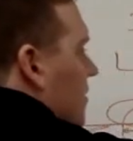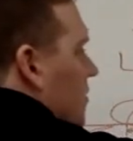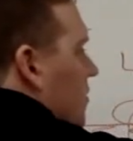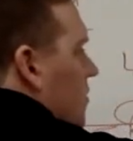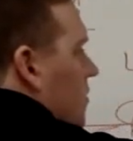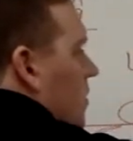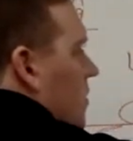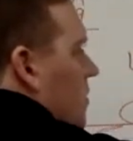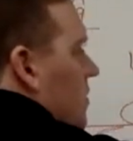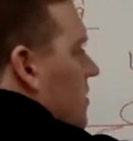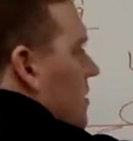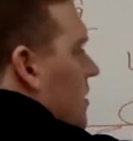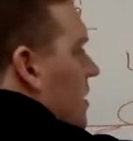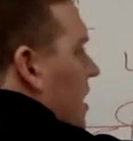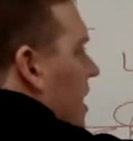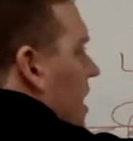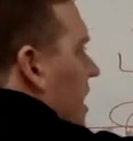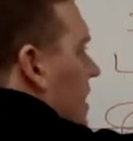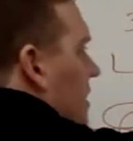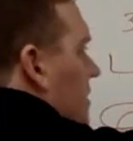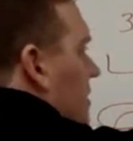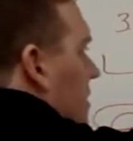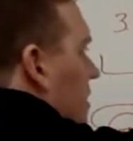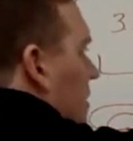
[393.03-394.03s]
2 goes into
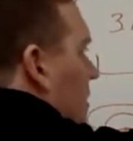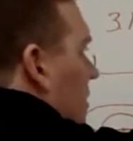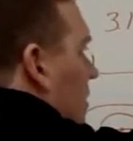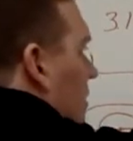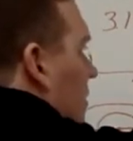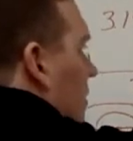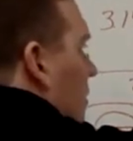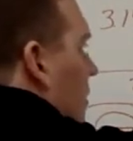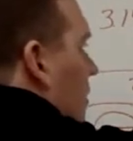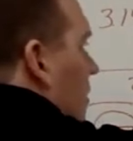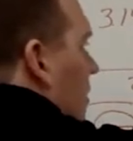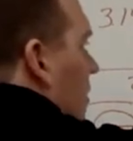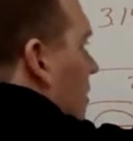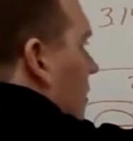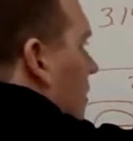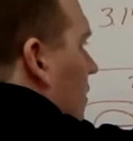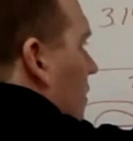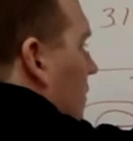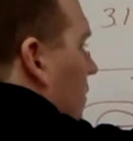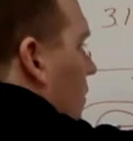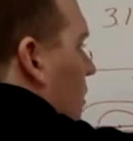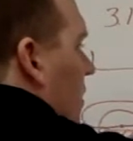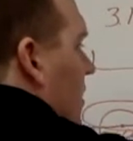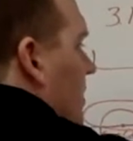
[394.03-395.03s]
8
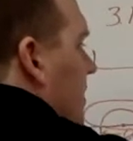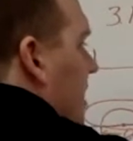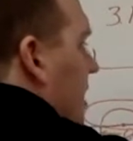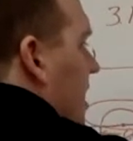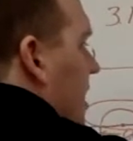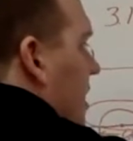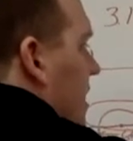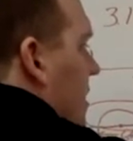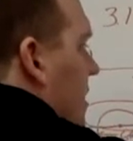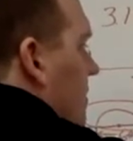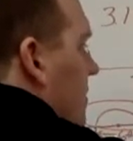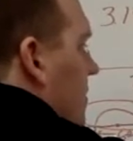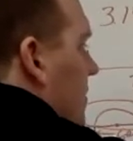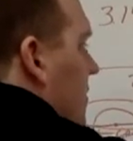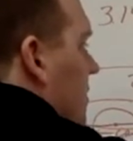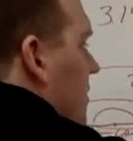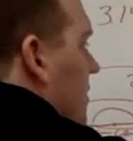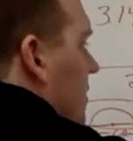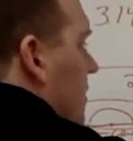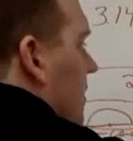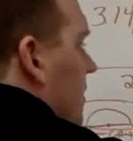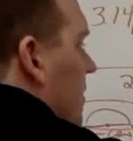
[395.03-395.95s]
4 times.